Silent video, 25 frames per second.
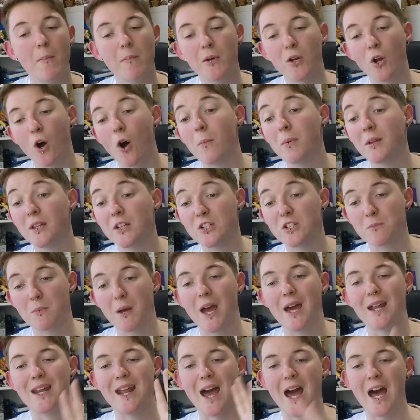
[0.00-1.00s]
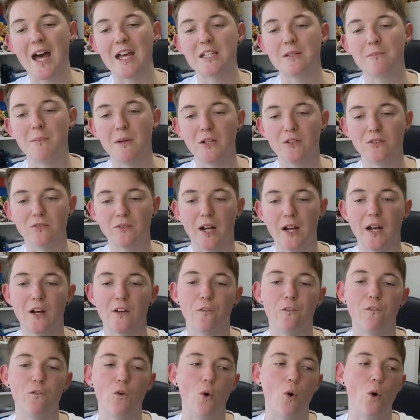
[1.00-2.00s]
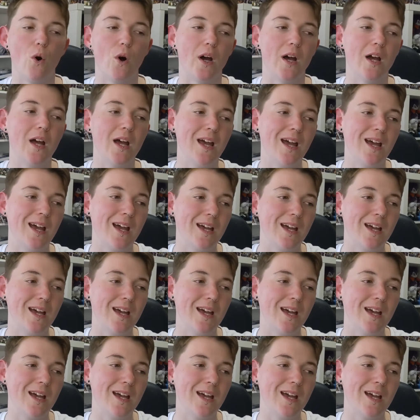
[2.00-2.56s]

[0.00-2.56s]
but Hobbylink Japan has been around for